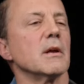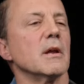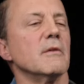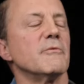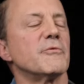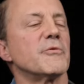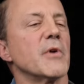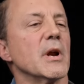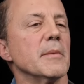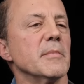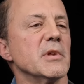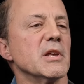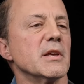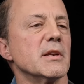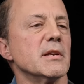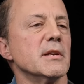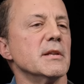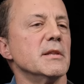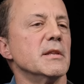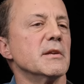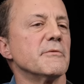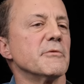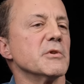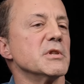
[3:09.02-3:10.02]
and framing it in
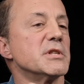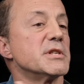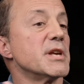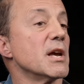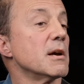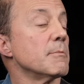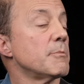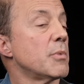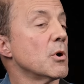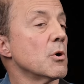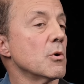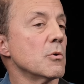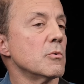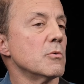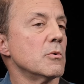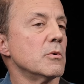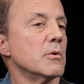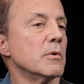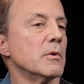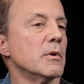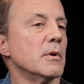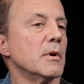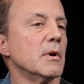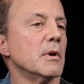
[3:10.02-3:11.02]
a different tempo
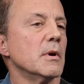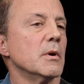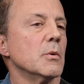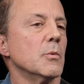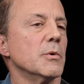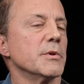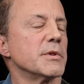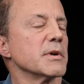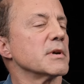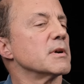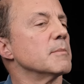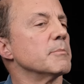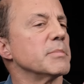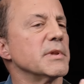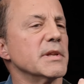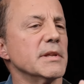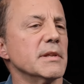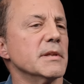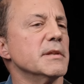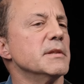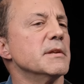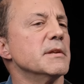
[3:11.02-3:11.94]
with a completely